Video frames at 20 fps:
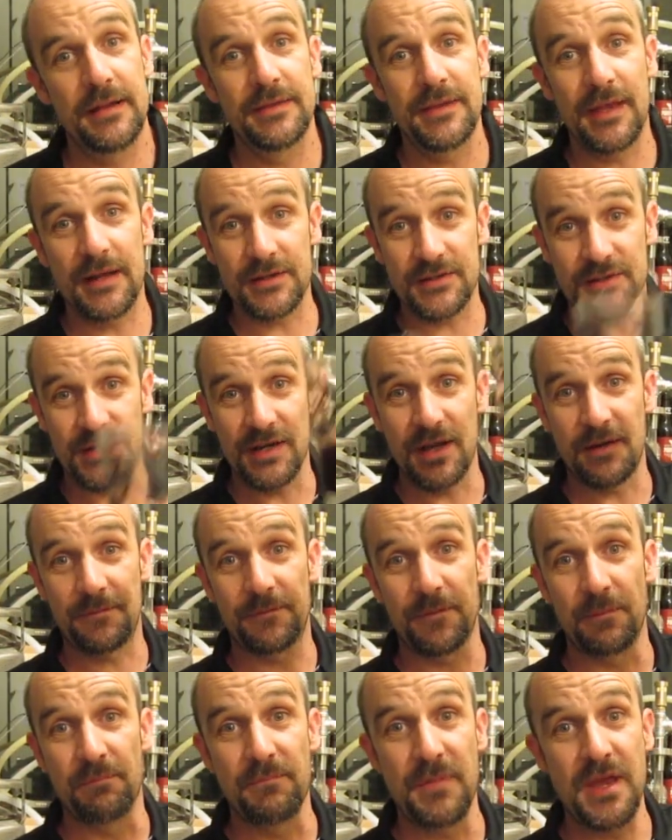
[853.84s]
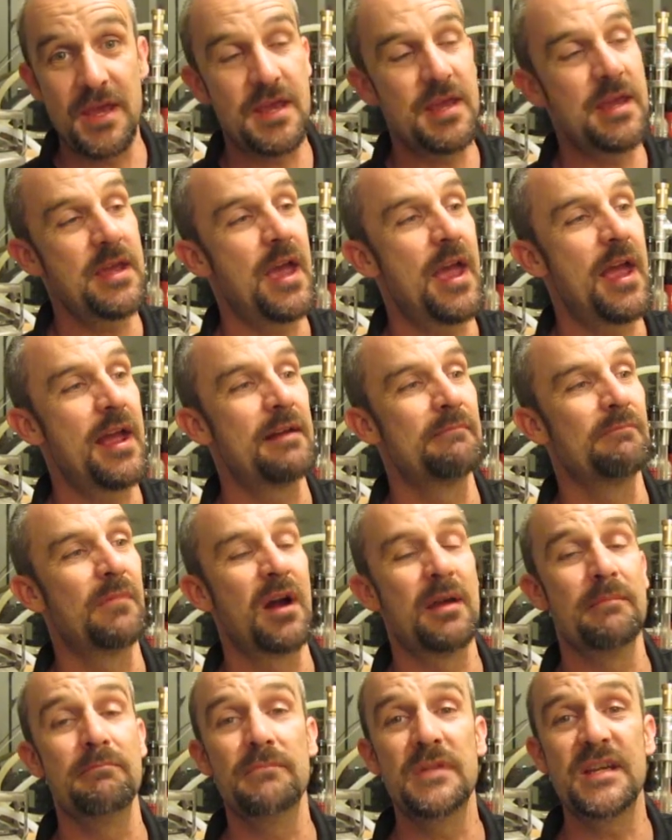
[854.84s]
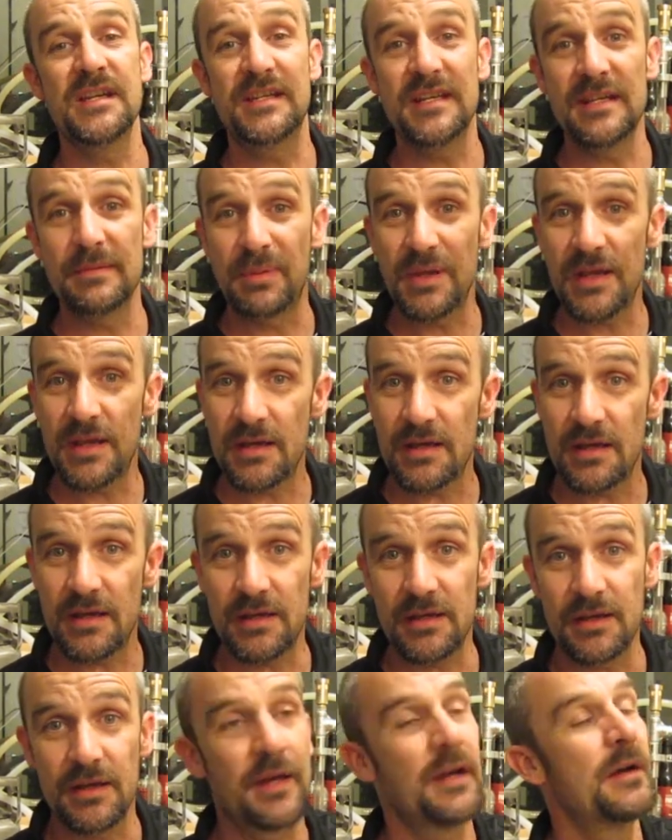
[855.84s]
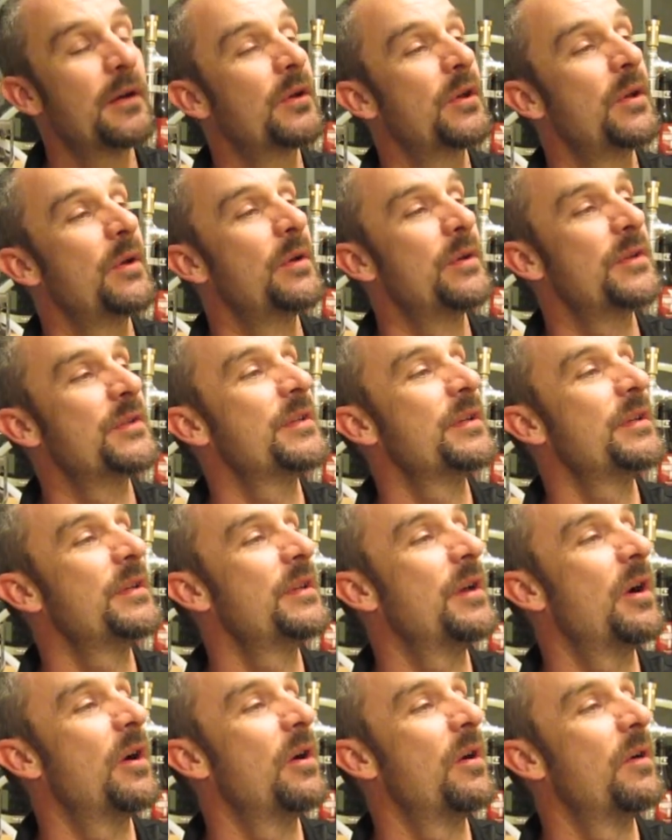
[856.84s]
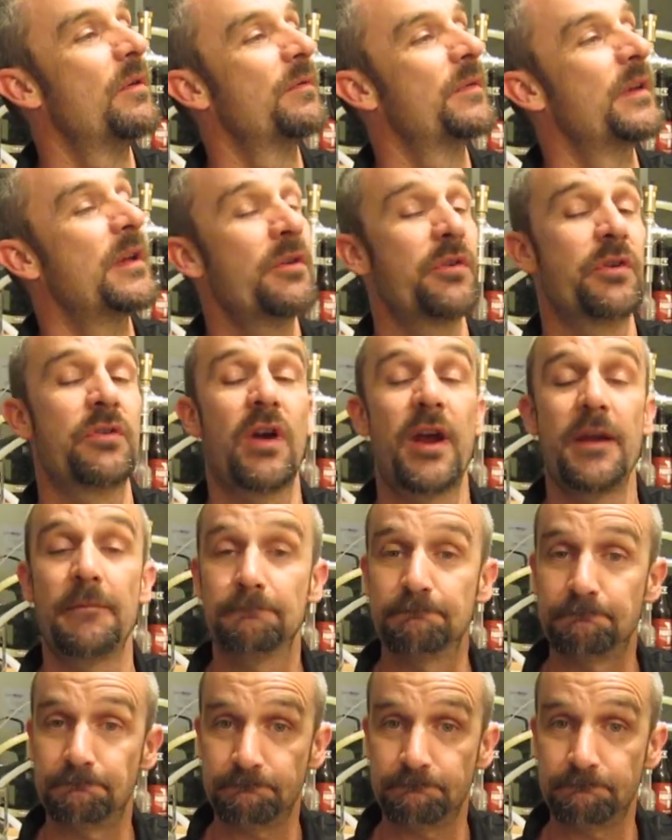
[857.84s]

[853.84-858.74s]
that is enough from me and my meaty beer, courtesy of Kerry Gray.